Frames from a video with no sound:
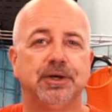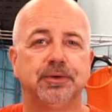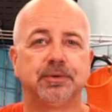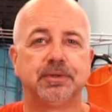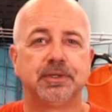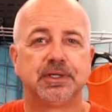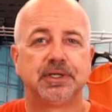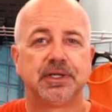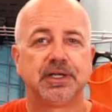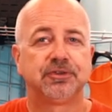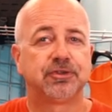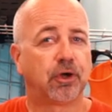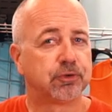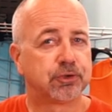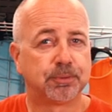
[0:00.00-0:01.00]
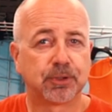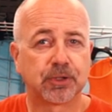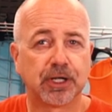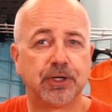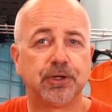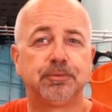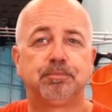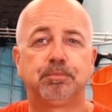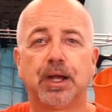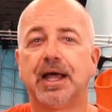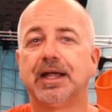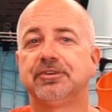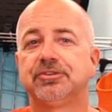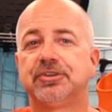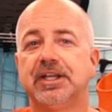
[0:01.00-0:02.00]
panel. It's all double glued,
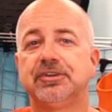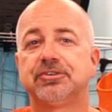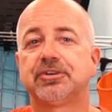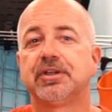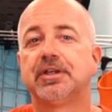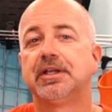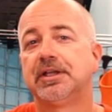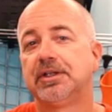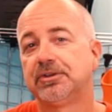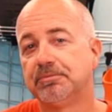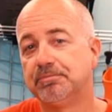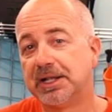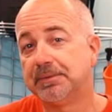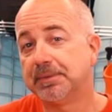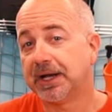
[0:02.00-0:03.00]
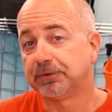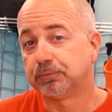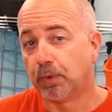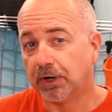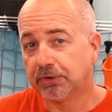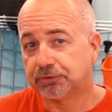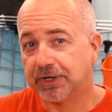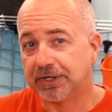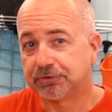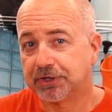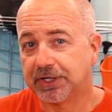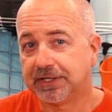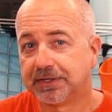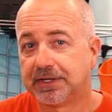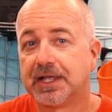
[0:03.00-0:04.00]
blind stitched to minimise water
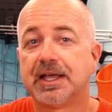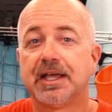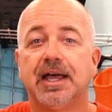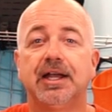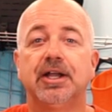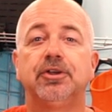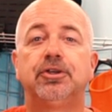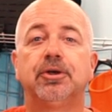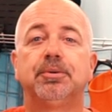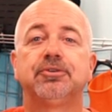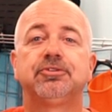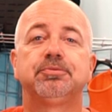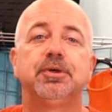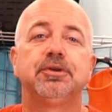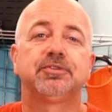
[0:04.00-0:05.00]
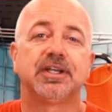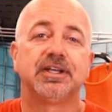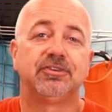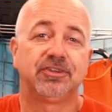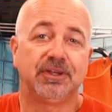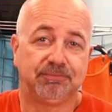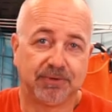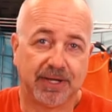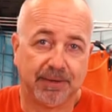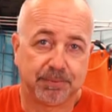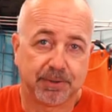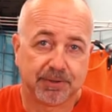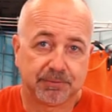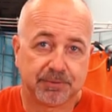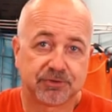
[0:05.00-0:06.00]
entry, and a double smooth skin zip
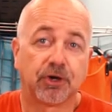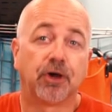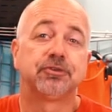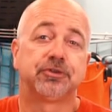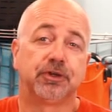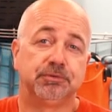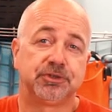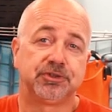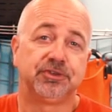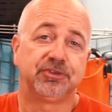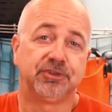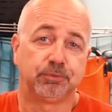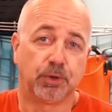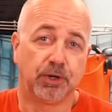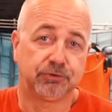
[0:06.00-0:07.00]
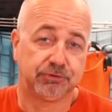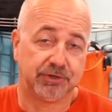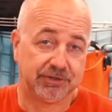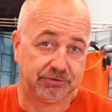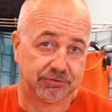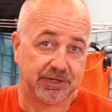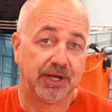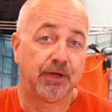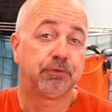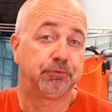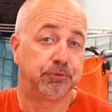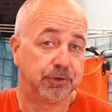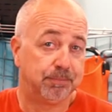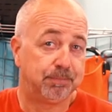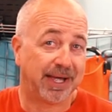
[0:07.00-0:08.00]
flap, which also reduces water entry
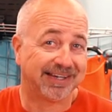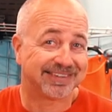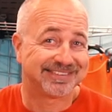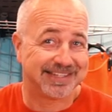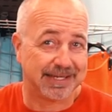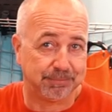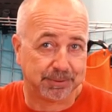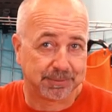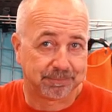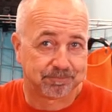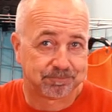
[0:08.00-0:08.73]
through the back zip.